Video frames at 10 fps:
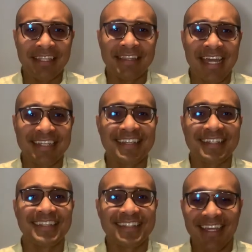to
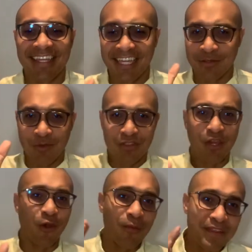digest this again with you.
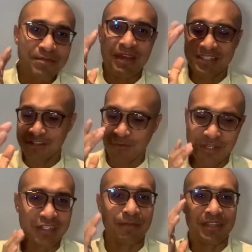I hope this message of
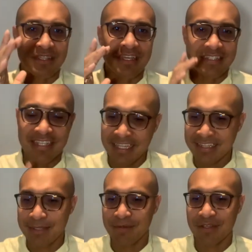wisdom is sinking
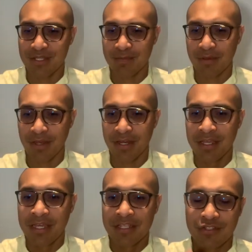deep in your spirit.
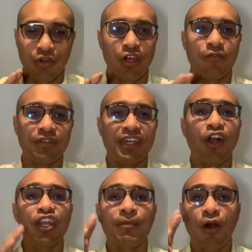So if we're
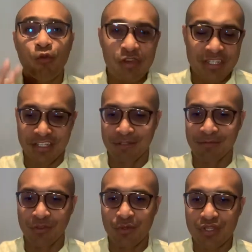talking about
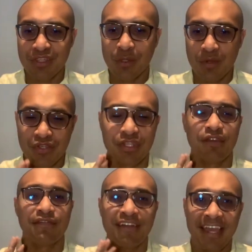wisdom, don't you think we should
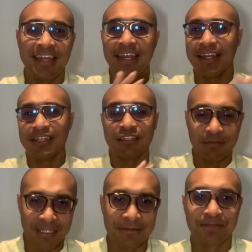define it a little
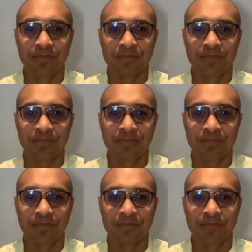bit?